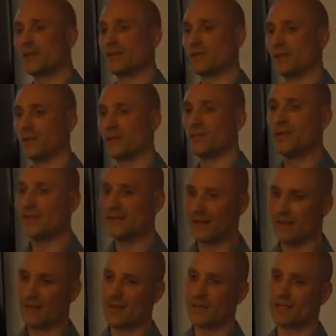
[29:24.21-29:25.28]
so please
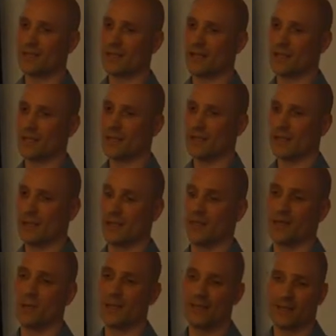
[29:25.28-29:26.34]
sign this challenge, and
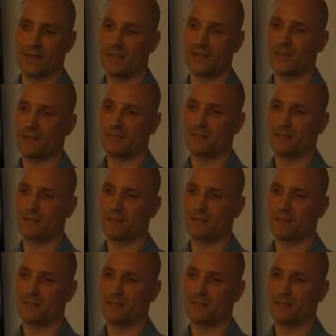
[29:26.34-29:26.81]
I will send